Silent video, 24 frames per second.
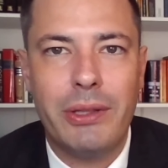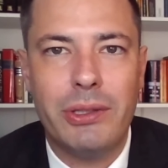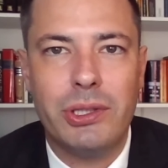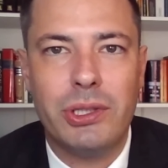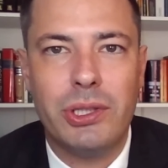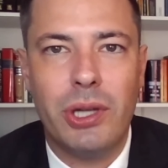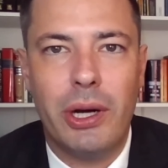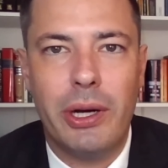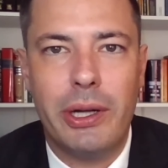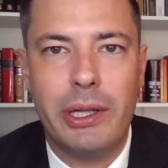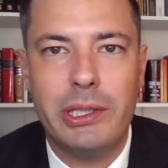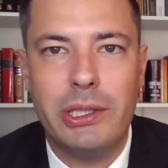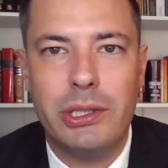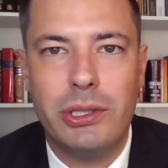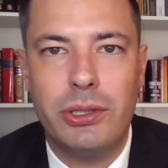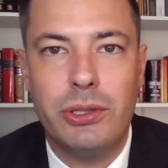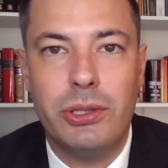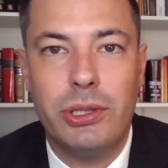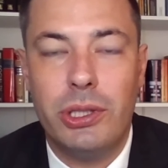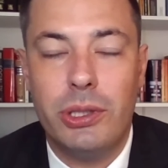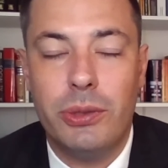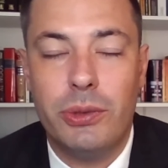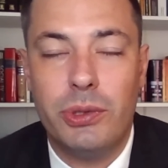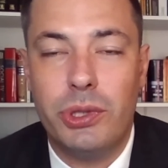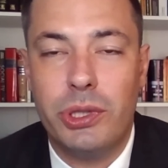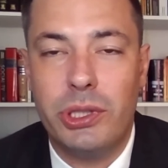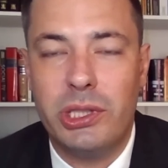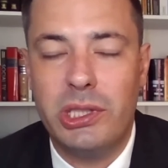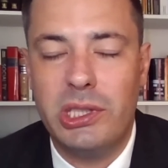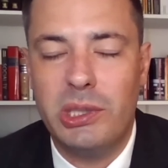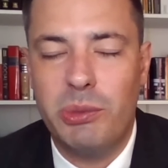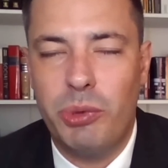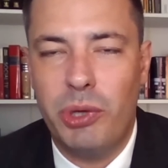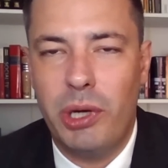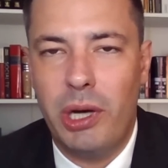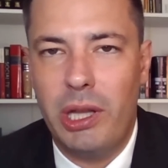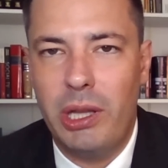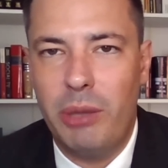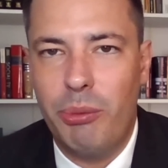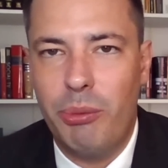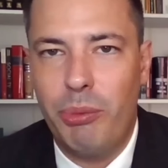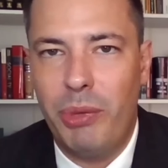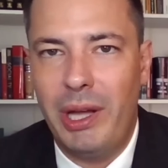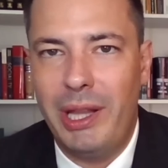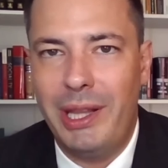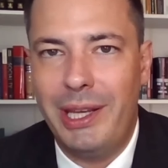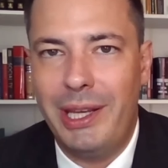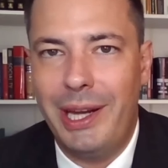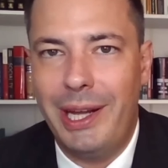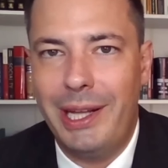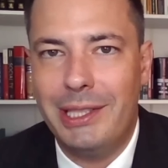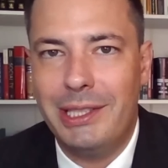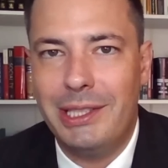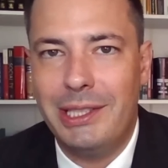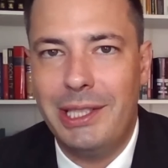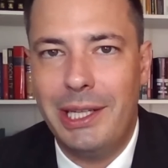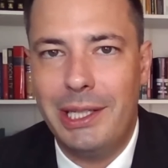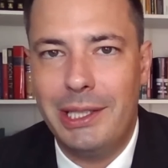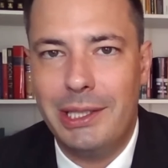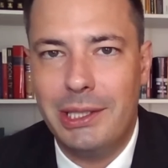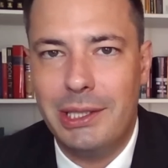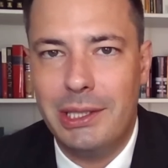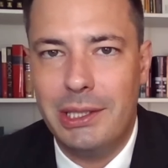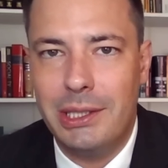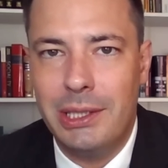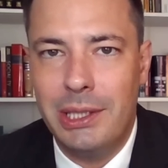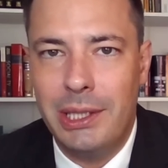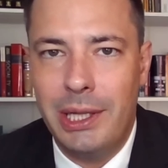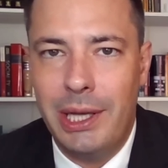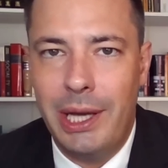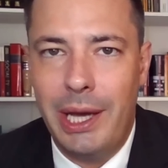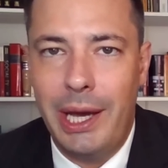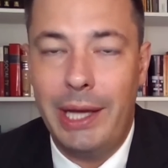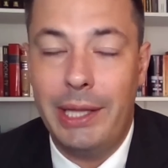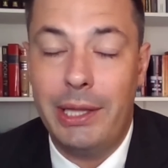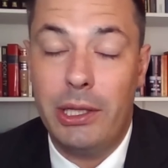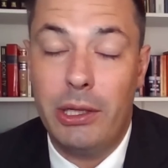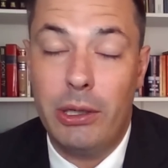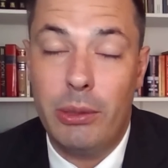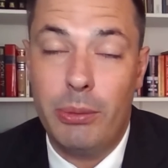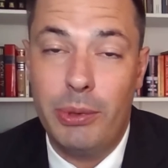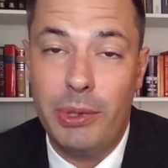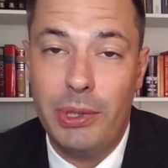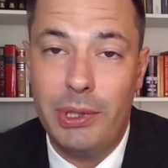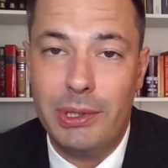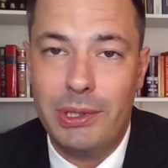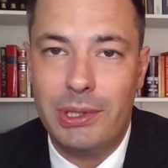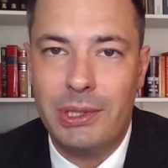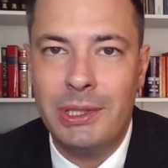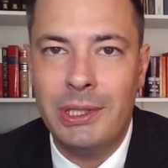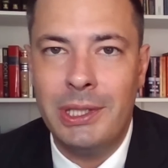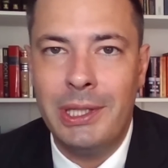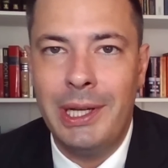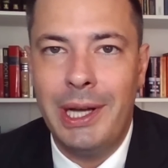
those targets due to the restrictions put on them by the United States and the Europeans.